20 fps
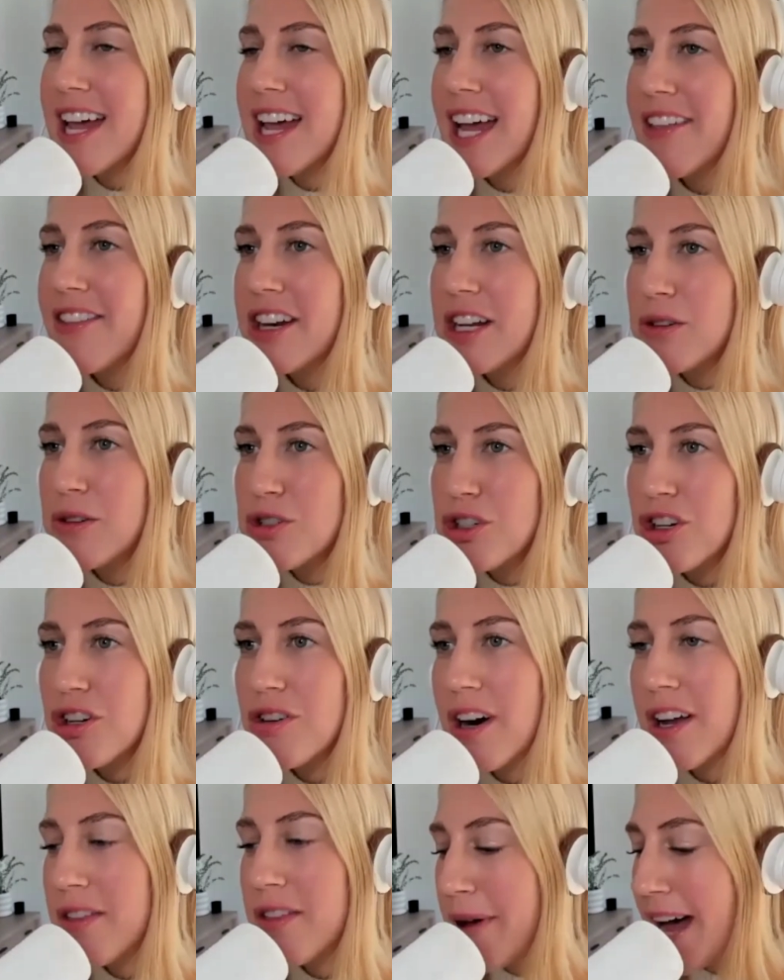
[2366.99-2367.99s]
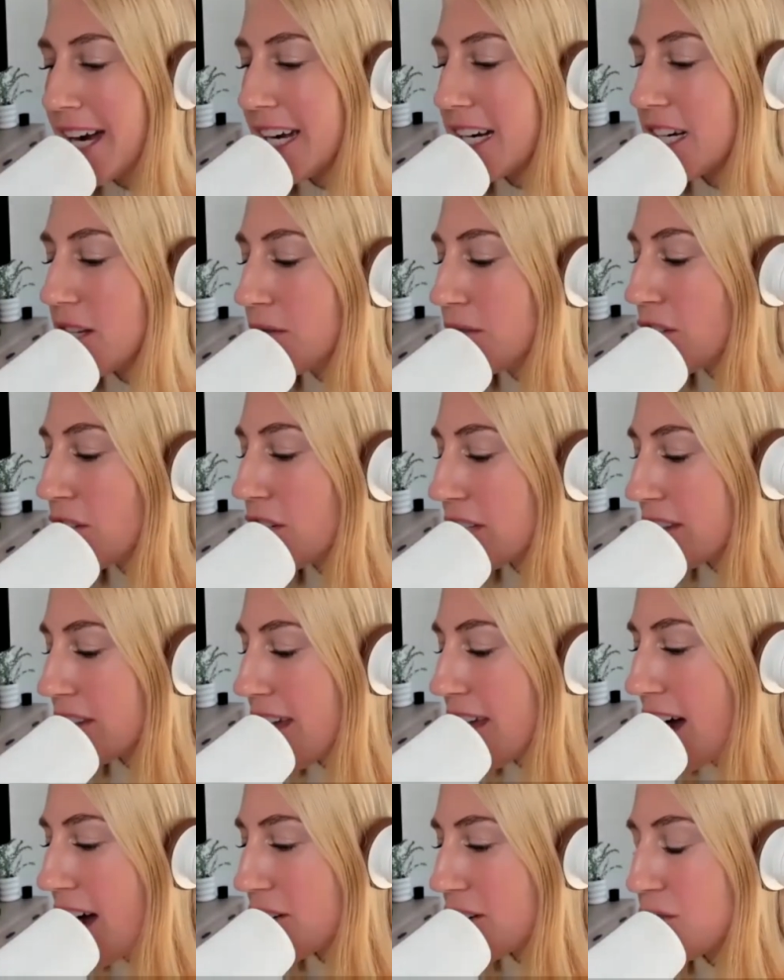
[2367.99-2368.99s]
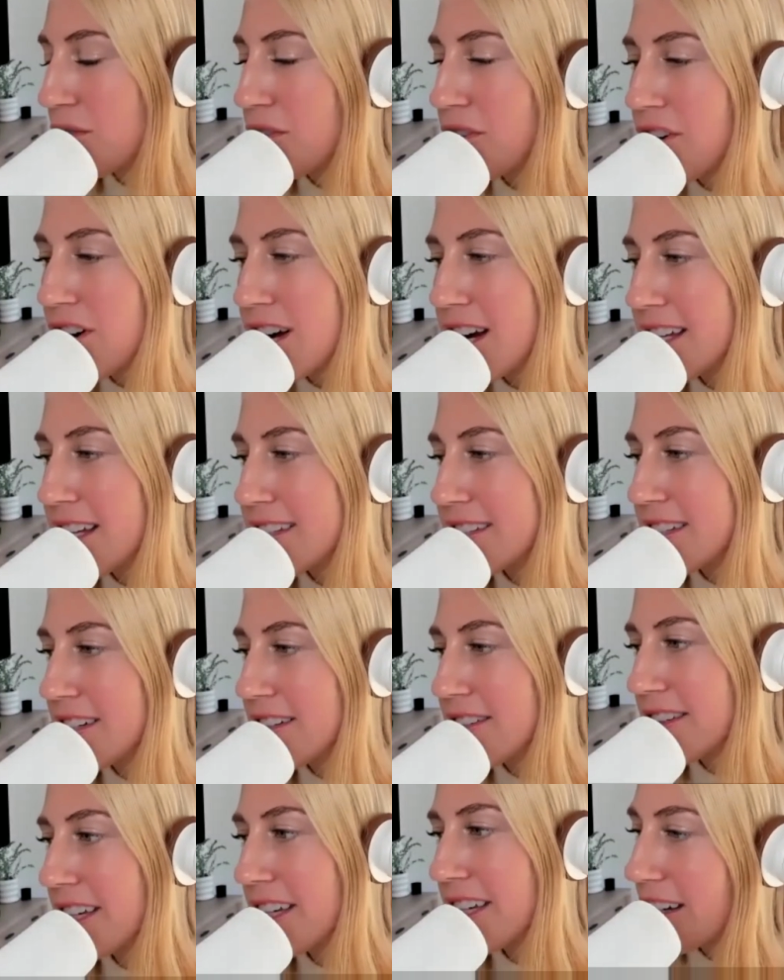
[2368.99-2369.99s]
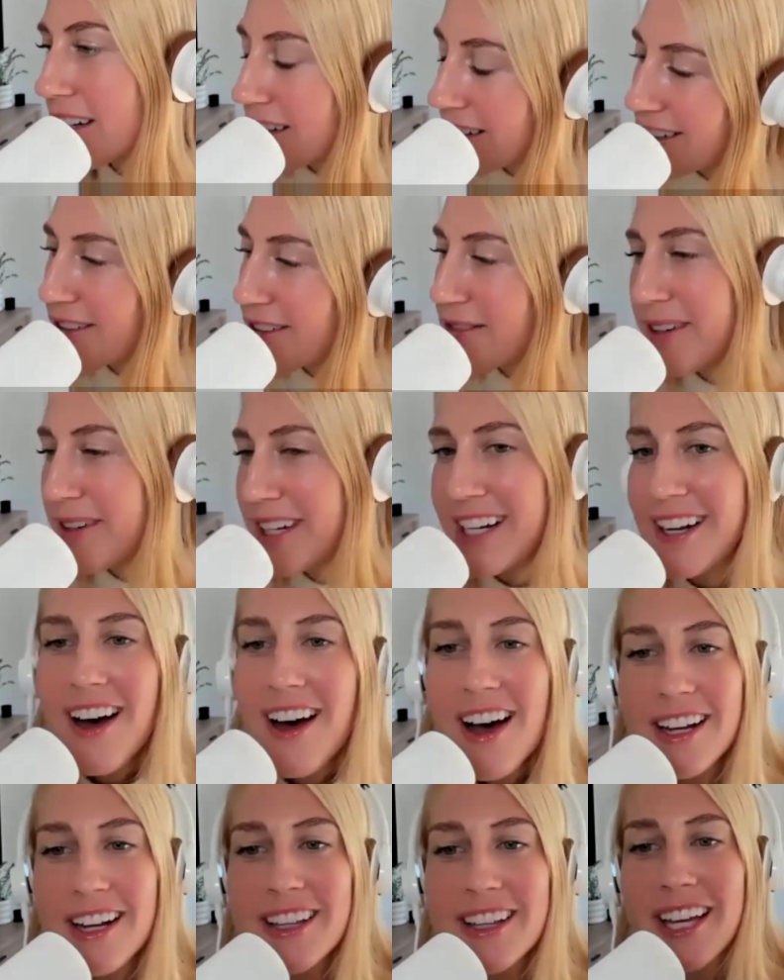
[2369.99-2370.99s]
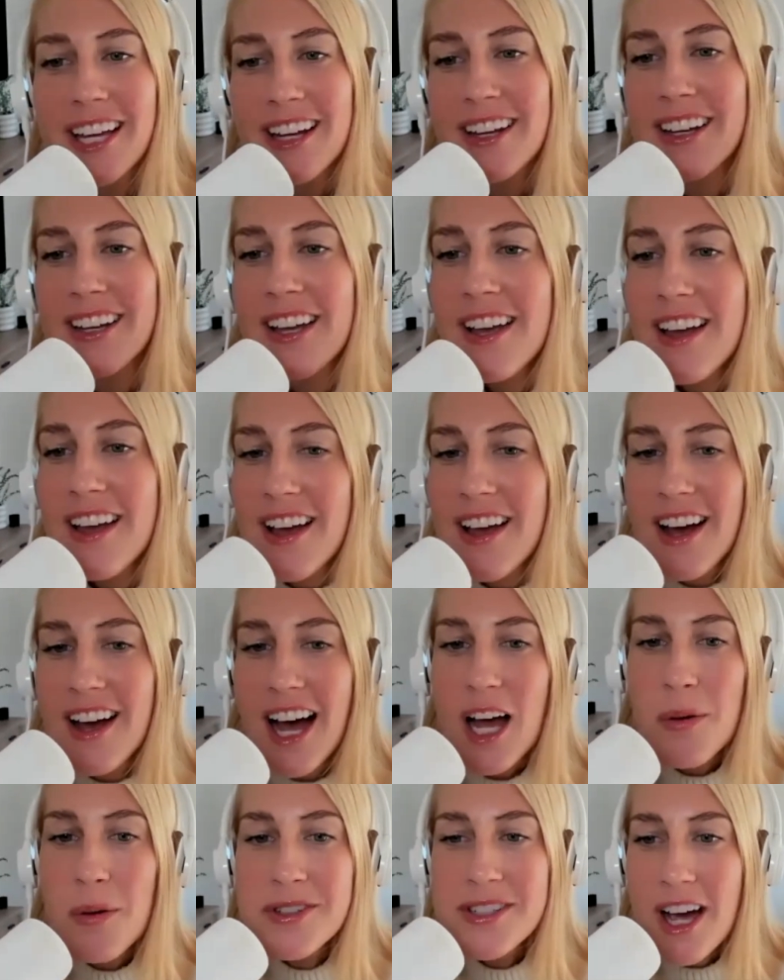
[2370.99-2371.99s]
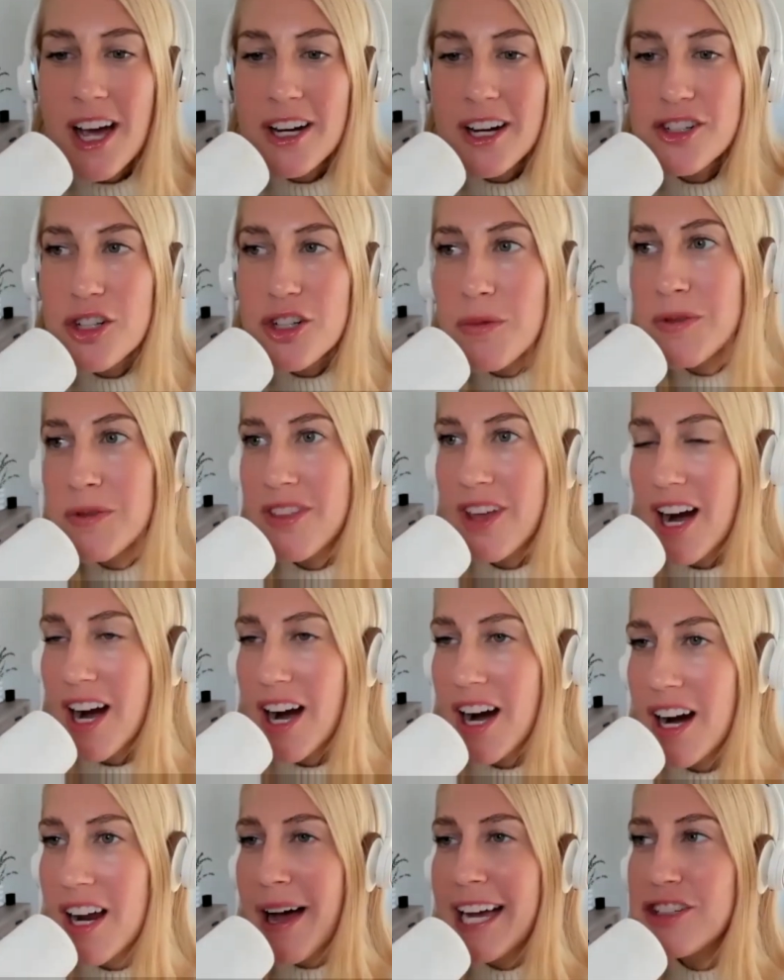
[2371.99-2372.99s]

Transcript: And then you turn around the back and you look at the actual ingredients and you're like, oh my God, like I almost got duped there.